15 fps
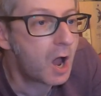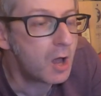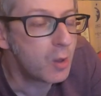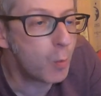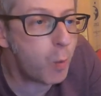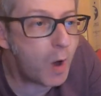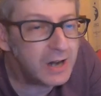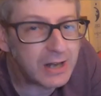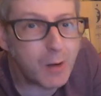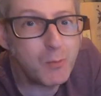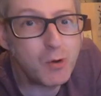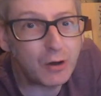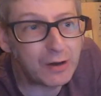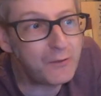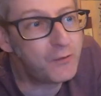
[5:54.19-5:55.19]
The one
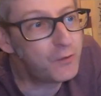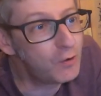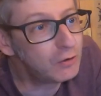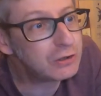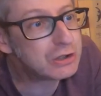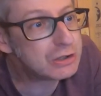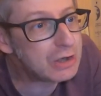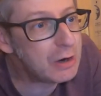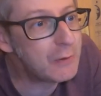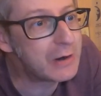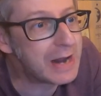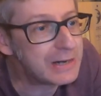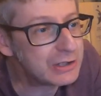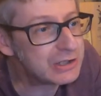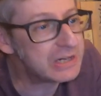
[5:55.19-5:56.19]
I'm looking forward to
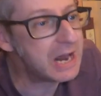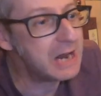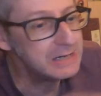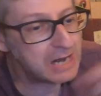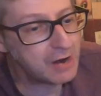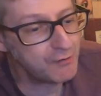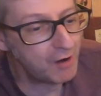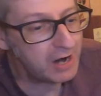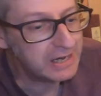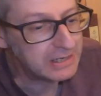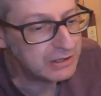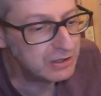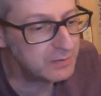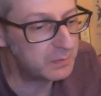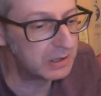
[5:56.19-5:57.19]
doing, actually out their
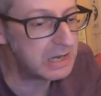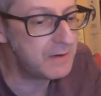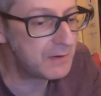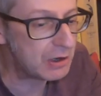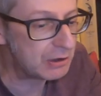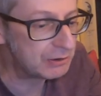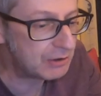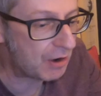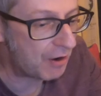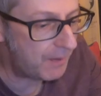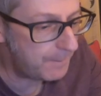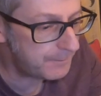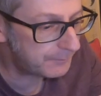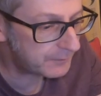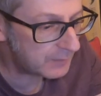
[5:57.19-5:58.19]
range, believe it or not,